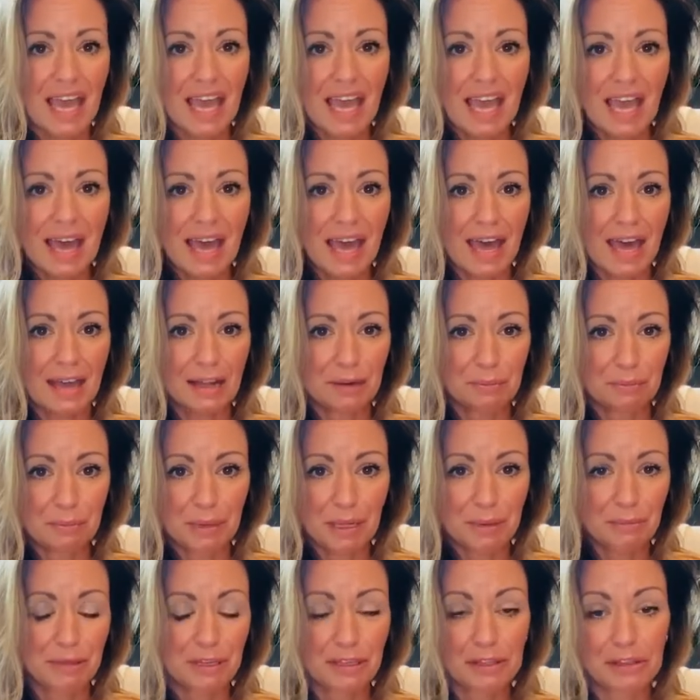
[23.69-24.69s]
and
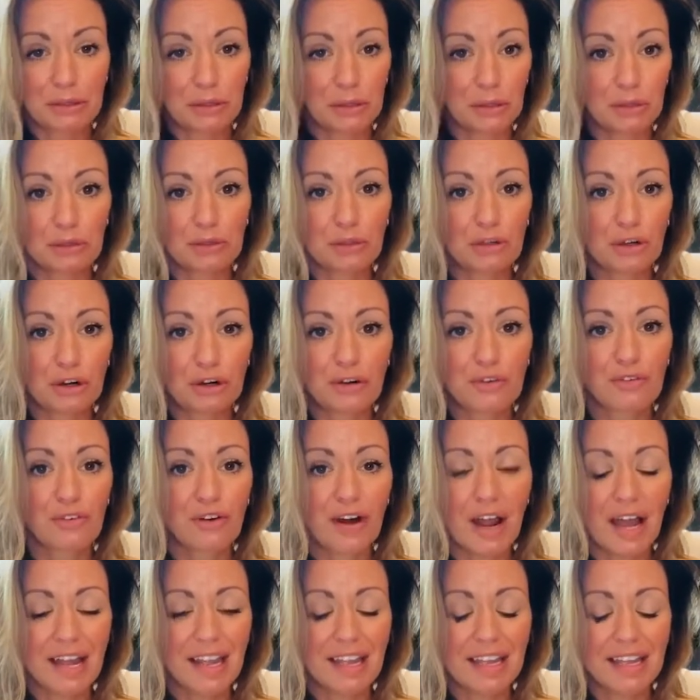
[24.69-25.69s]
maybe a little
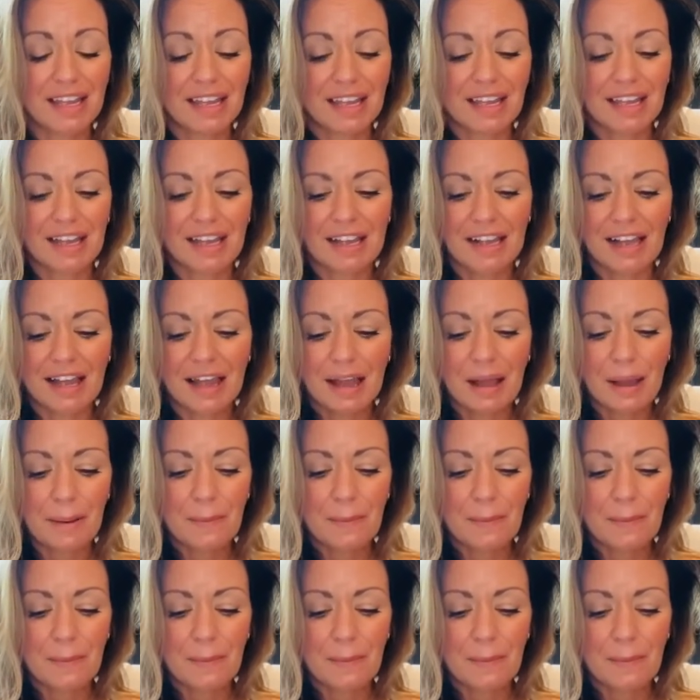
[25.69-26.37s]
nerve-wracking,